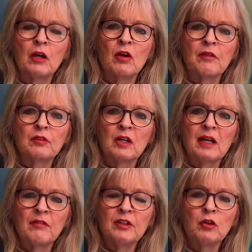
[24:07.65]
You have to
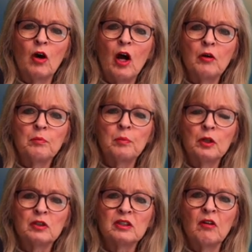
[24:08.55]
govern your own
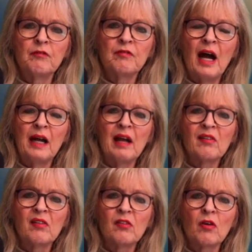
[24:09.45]
personal
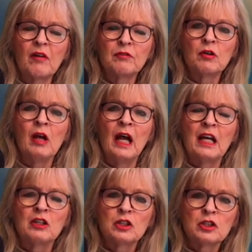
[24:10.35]
finances. You have to
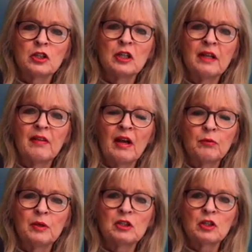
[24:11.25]
steward that
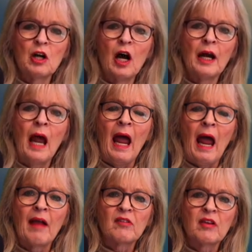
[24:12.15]
which God
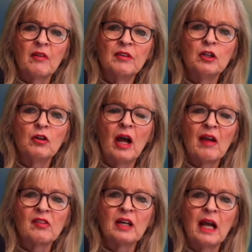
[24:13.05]
has given you
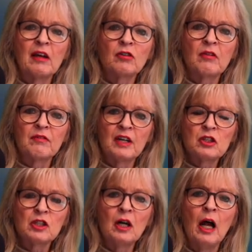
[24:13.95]
as an
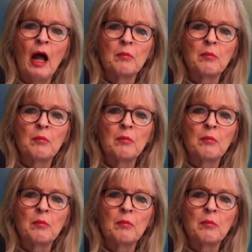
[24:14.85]
individual.